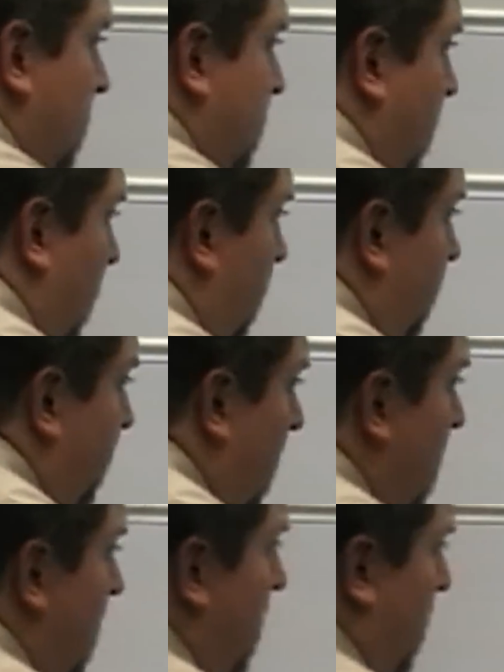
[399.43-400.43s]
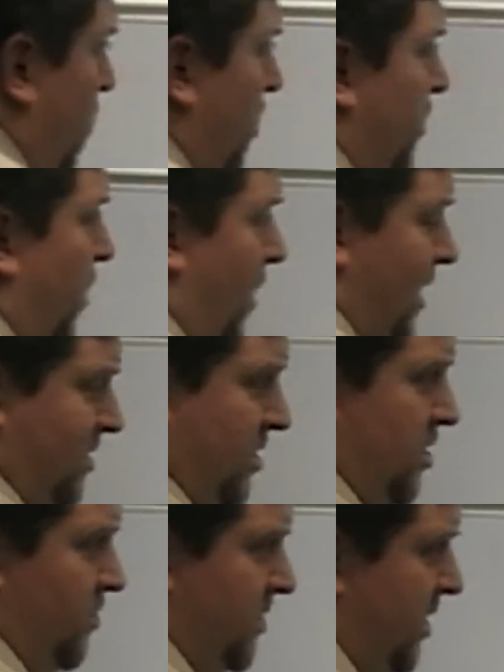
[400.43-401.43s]
So, when we want to
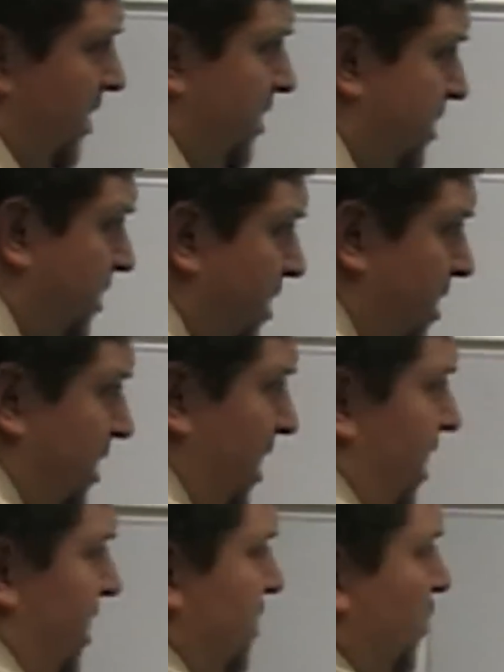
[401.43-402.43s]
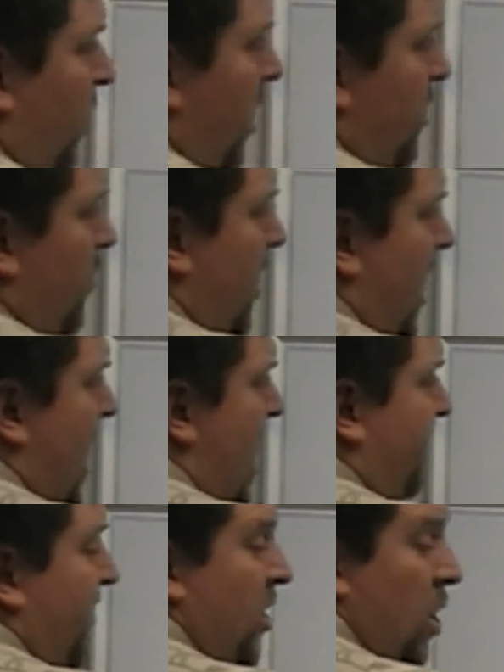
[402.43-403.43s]
use this is when we
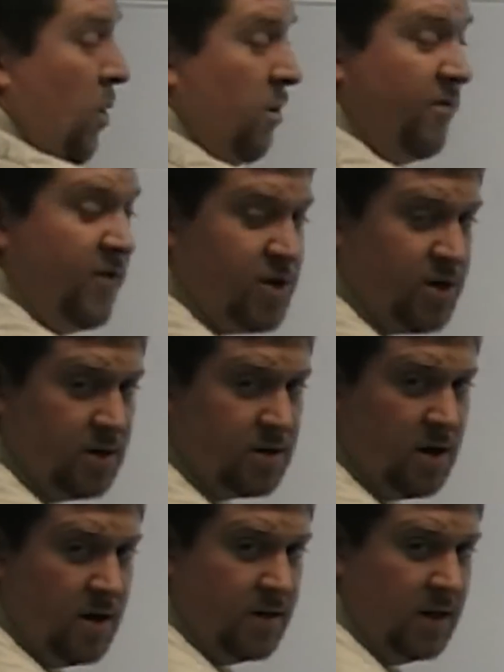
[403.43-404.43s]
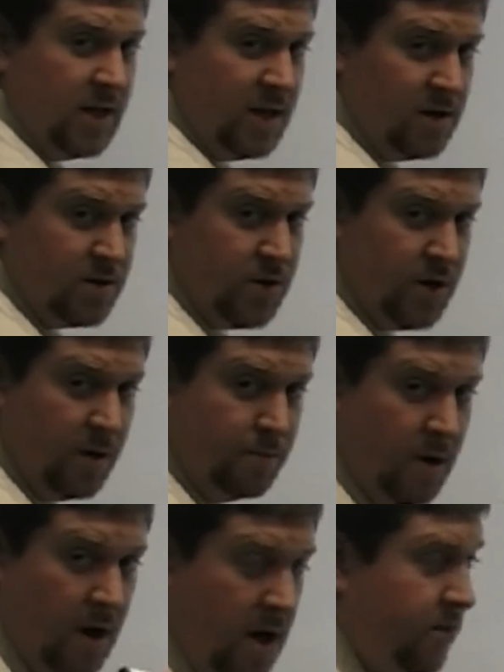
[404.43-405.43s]
have a coefficient on the leading
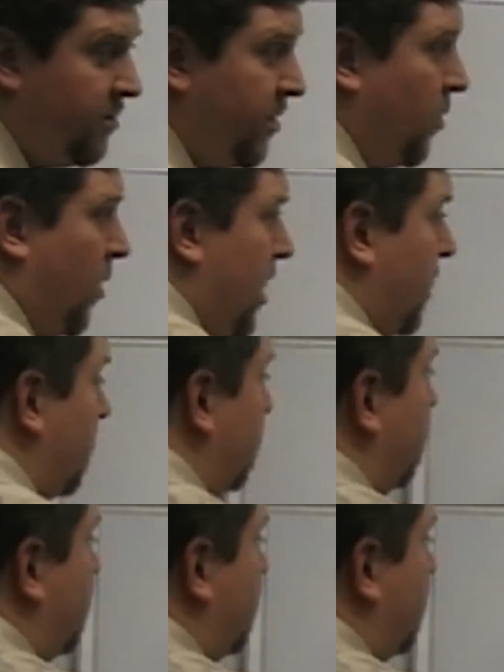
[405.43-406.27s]
term other than 1.